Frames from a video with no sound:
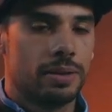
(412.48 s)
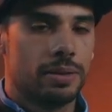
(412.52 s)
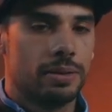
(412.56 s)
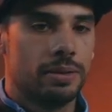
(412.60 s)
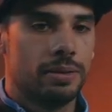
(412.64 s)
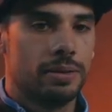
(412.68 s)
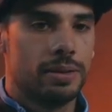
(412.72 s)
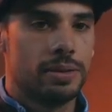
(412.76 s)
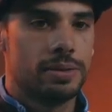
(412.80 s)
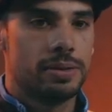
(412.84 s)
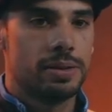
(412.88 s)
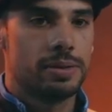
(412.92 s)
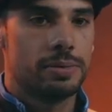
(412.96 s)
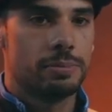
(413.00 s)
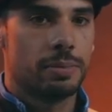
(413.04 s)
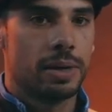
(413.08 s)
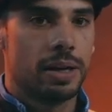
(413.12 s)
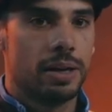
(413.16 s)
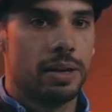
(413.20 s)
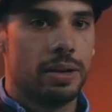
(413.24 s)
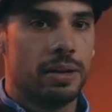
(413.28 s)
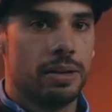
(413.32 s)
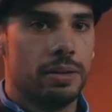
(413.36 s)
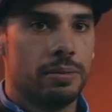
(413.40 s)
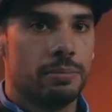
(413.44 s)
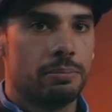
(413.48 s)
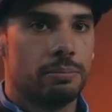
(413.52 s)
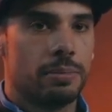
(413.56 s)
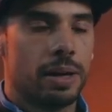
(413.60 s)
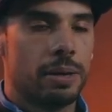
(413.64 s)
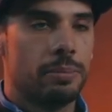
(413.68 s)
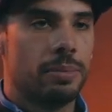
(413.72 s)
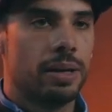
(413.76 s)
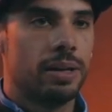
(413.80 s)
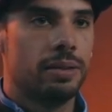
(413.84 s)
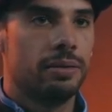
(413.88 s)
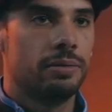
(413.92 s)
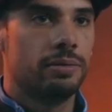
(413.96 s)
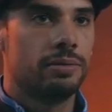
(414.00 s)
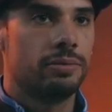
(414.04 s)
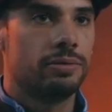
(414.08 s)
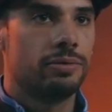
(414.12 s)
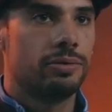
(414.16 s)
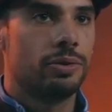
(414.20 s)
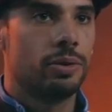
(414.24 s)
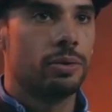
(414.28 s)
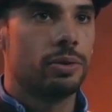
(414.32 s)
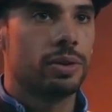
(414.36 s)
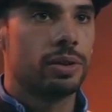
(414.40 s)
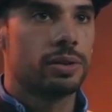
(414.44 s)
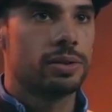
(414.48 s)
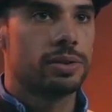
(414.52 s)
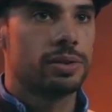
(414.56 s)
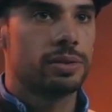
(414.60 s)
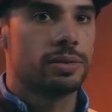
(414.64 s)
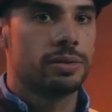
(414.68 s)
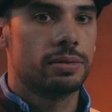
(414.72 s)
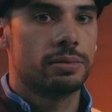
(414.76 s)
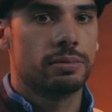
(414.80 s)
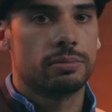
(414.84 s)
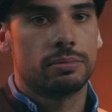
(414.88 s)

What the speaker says: This is my main focus,